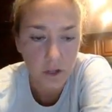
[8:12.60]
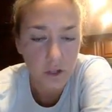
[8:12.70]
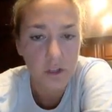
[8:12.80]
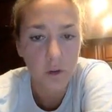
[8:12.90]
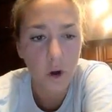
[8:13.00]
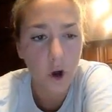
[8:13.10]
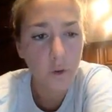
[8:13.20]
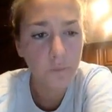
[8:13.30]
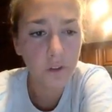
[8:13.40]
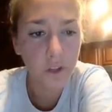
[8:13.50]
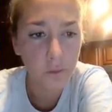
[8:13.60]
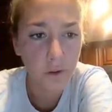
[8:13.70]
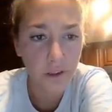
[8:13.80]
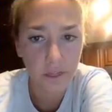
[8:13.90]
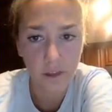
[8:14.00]
So hopefully
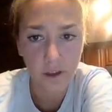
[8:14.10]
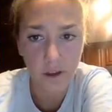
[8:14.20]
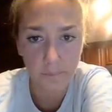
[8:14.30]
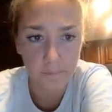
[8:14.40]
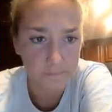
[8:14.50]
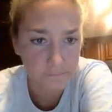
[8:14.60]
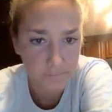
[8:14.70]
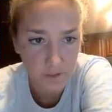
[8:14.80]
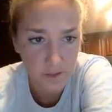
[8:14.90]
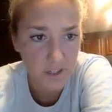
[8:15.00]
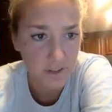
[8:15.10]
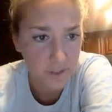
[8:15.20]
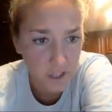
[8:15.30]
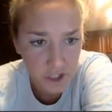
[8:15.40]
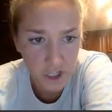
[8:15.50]
with the
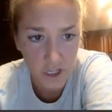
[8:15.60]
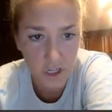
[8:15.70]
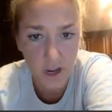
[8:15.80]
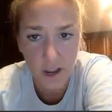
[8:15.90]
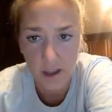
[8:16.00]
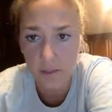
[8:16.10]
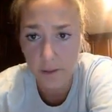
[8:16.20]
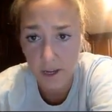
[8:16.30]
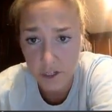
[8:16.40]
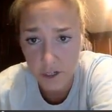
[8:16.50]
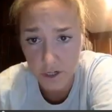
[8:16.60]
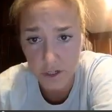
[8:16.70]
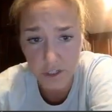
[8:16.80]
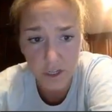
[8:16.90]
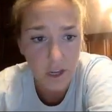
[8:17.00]
definition and the
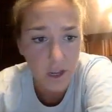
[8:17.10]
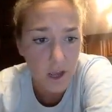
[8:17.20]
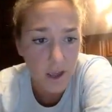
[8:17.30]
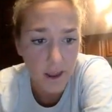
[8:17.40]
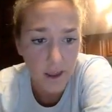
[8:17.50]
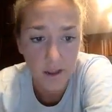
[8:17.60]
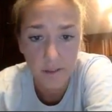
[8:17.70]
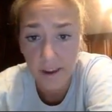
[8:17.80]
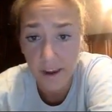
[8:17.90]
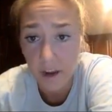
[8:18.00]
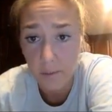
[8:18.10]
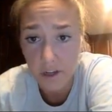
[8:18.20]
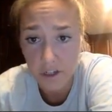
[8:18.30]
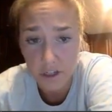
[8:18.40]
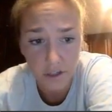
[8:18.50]
pictures and the
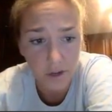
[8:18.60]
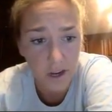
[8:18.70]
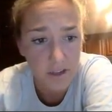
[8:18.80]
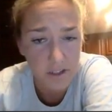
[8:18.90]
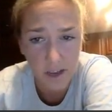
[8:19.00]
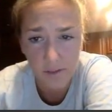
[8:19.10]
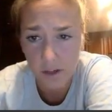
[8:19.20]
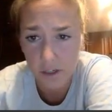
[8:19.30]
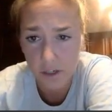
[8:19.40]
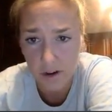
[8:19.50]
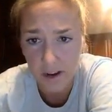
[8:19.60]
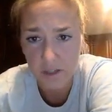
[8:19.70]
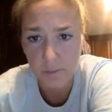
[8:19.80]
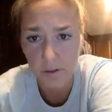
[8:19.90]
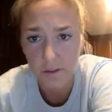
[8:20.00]
animation, you guys have a good
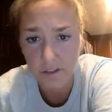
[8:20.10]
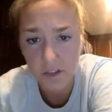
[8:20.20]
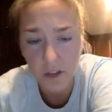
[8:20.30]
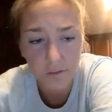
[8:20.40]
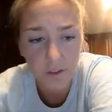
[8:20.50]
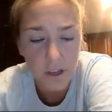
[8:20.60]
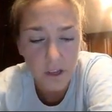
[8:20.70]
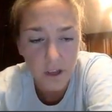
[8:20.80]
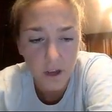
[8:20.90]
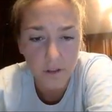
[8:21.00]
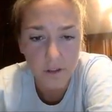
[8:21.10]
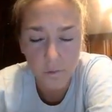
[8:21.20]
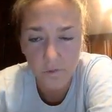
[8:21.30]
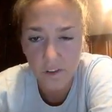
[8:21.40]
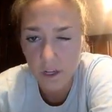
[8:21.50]
grasp on this stuff. This
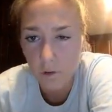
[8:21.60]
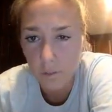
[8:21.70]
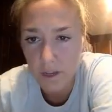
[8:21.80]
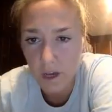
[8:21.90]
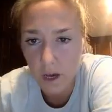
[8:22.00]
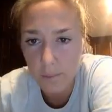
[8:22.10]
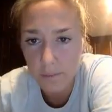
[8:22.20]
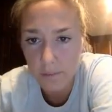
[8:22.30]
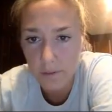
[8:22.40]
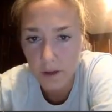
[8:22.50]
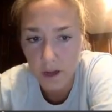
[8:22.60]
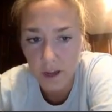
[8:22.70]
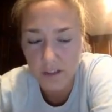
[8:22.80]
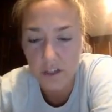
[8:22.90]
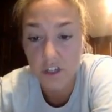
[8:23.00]
video will be up. I
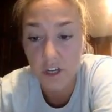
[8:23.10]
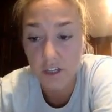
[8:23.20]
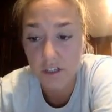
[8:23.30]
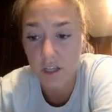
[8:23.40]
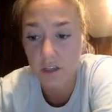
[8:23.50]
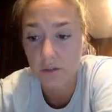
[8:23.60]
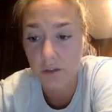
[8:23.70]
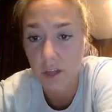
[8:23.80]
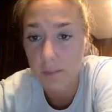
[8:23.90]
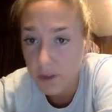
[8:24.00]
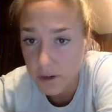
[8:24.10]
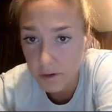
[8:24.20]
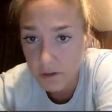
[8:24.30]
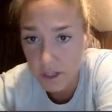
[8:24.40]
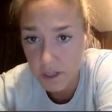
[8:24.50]
suggest that you keep the
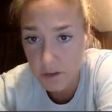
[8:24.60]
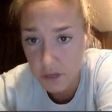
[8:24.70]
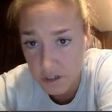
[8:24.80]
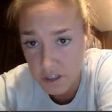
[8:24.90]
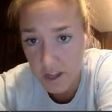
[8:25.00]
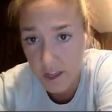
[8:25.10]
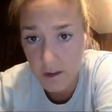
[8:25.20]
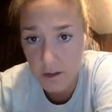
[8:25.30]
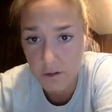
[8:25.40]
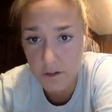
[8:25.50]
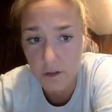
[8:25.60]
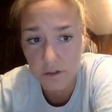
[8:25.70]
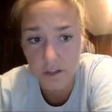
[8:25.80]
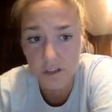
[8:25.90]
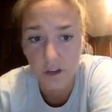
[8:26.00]
notes that you took today and use those
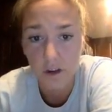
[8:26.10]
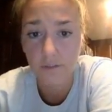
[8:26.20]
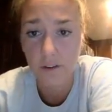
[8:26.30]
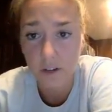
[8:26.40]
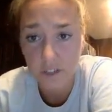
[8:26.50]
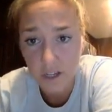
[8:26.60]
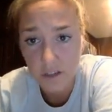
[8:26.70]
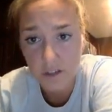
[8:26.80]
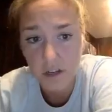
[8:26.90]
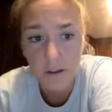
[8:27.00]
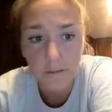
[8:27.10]
to study for your test.